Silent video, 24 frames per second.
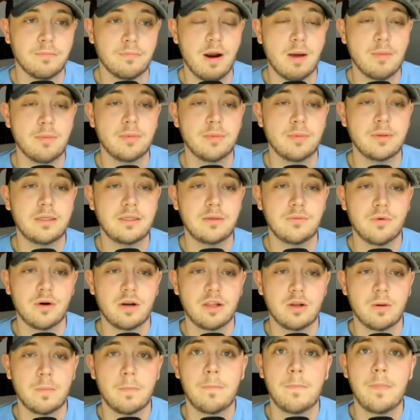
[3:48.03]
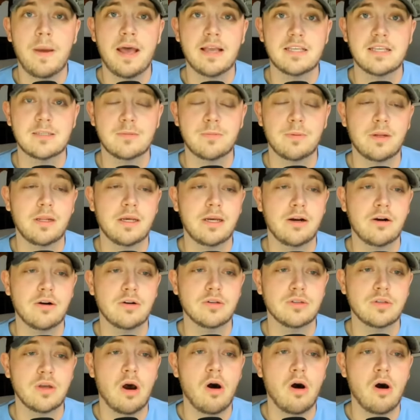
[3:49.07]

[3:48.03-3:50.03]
probably one of their best players